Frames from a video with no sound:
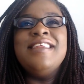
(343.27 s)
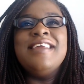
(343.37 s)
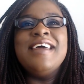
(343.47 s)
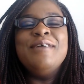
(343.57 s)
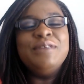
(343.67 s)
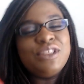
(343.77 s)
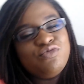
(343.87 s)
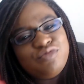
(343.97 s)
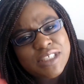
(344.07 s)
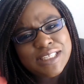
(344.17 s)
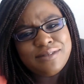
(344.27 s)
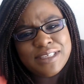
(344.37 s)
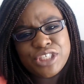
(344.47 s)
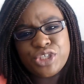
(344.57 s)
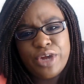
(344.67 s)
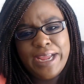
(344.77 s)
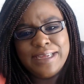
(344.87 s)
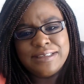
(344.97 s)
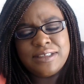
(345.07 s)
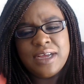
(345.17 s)
it was really, really
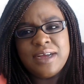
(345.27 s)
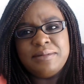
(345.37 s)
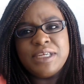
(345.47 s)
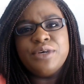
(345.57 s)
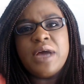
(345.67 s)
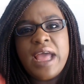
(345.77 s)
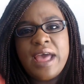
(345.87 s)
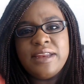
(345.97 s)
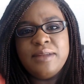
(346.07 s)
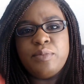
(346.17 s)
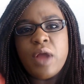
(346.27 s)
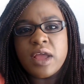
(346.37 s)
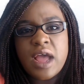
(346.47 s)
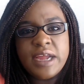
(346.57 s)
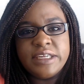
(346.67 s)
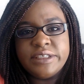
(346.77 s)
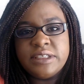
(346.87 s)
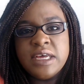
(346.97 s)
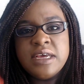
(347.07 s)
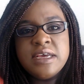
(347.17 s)
strange. I know I had bronchitis
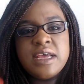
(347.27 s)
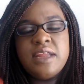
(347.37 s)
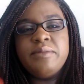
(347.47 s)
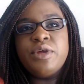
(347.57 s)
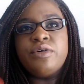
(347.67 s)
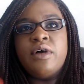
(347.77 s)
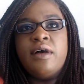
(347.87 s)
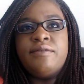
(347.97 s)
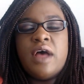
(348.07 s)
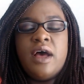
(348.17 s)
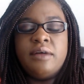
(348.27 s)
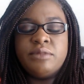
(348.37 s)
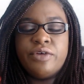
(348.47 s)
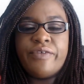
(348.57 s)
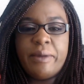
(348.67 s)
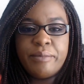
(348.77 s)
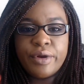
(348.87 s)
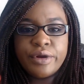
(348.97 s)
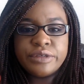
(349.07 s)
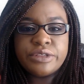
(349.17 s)
in the middle of
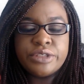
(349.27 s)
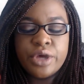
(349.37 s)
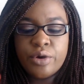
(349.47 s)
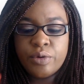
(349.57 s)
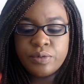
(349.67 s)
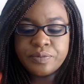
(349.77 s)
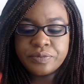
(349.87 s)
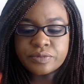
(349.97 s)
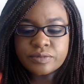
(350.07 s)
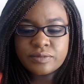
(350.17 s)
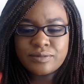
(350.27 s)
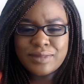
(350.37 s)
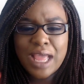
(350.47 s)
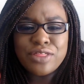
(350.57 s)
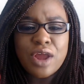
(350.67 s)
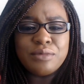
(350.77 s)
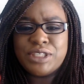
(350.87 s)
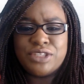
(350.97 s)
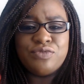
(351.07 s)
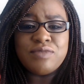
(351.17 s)
November, so I thought it was
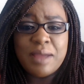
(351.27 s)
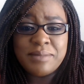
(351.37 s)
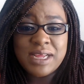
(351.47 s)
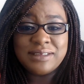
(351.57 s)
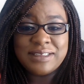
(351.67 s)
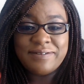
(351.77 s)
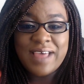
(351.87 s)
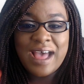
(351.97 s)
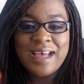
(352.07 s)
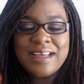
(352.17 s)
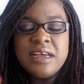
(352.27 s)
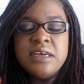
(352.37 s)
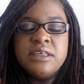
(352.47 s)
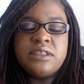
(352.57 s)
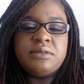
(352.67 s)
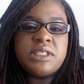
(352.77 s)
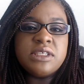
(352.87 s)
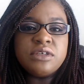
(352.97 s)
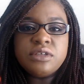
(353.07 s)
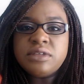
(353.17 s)
just remnants of that. So I was
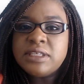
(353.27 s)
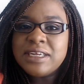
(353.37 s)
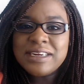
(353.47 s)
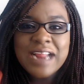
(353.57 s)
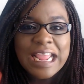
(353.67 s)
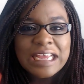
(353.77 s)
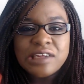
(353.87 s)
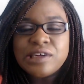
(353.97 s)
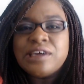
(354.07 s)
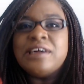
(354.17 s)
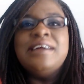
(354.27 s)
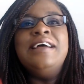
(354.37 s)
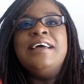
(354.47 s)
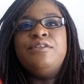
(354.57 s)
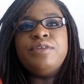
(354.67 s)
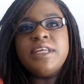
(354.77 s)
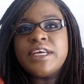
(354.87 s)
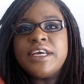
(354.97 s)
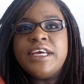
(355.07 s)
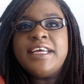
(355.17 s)
still using an inhaler, really
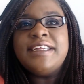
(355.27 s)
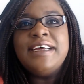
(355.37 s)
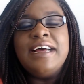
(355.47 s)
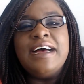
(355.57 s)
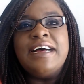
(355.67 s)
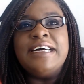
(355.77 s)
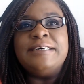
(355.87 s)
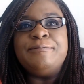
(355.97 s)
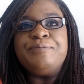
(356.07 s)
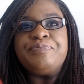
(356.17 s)
good, but